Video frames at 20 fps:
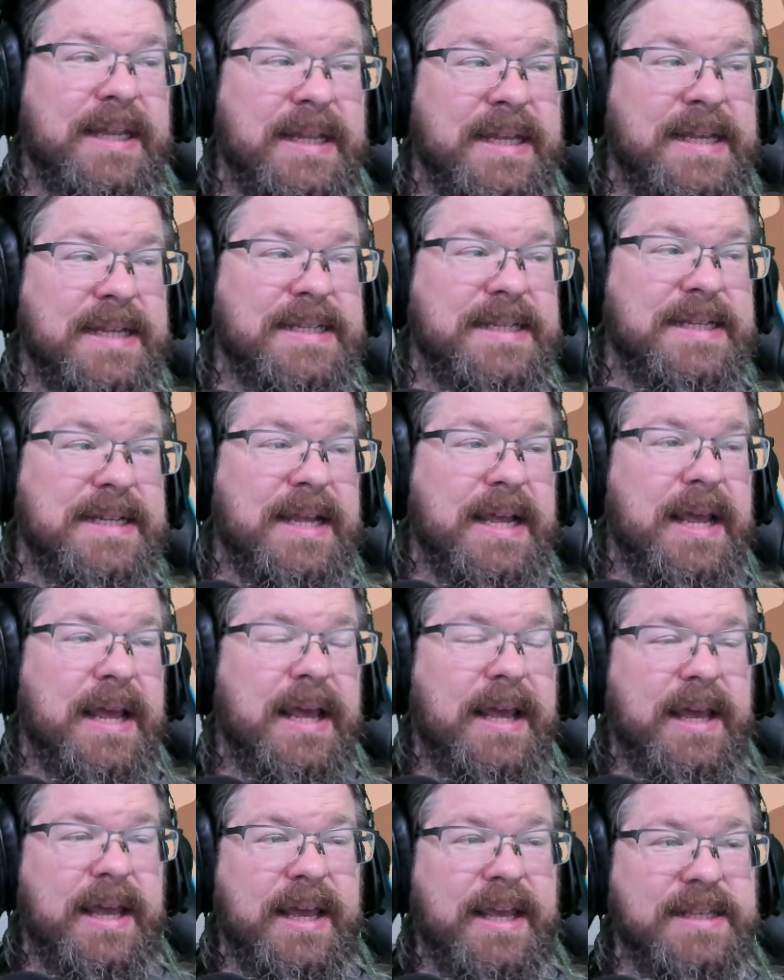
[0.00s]
least,
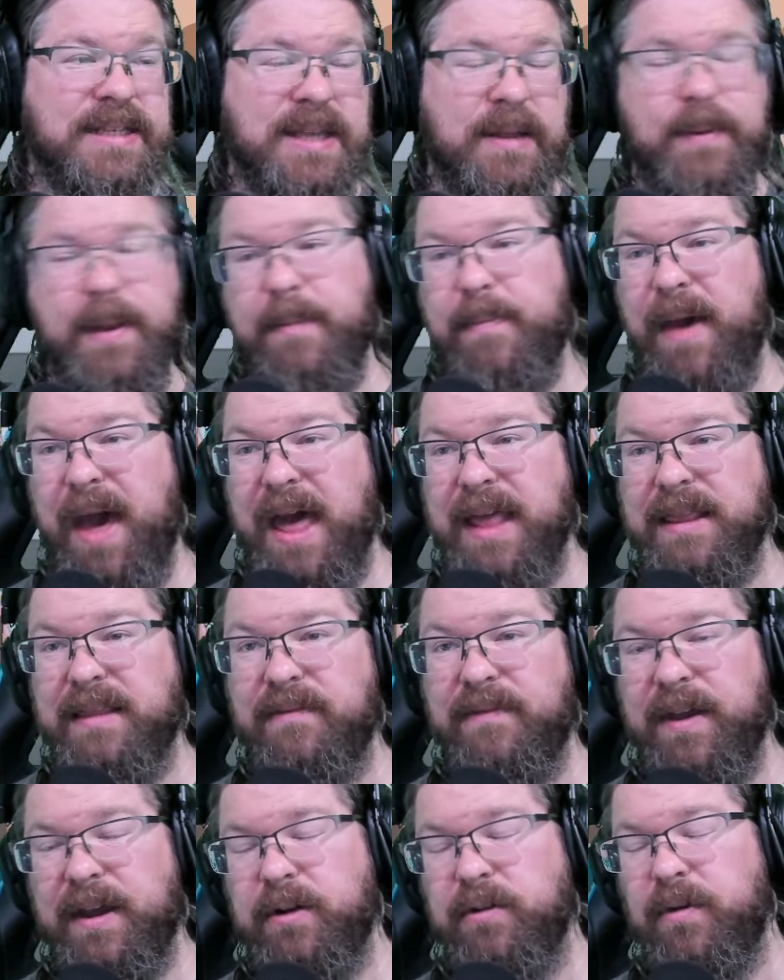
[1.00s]
is going to be a path to
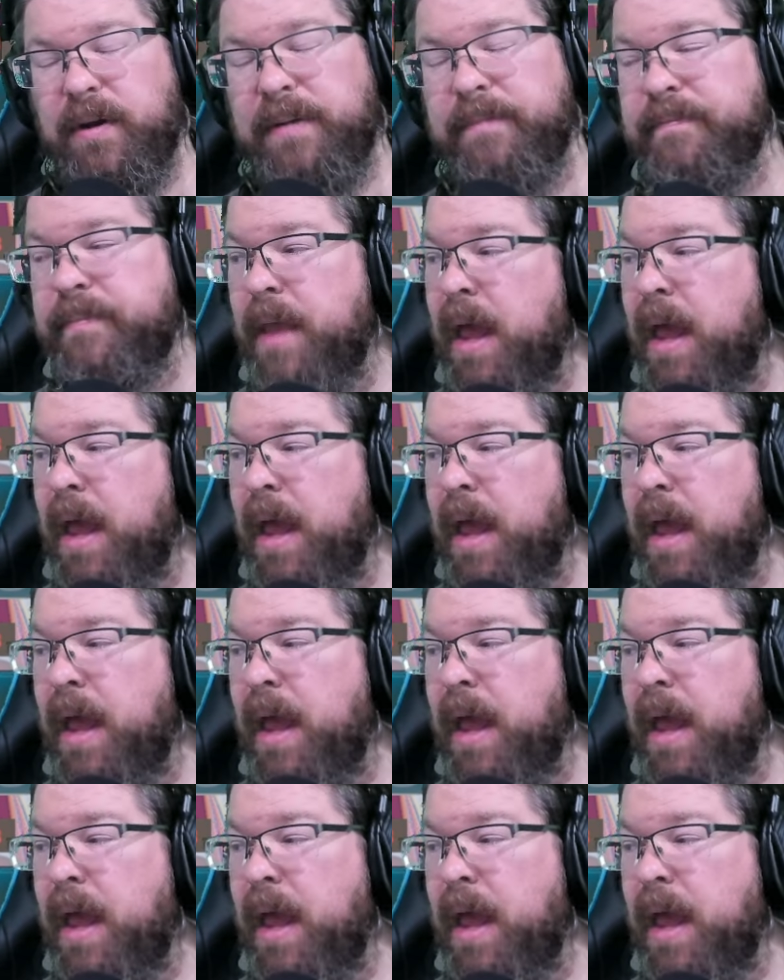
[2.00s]
victory.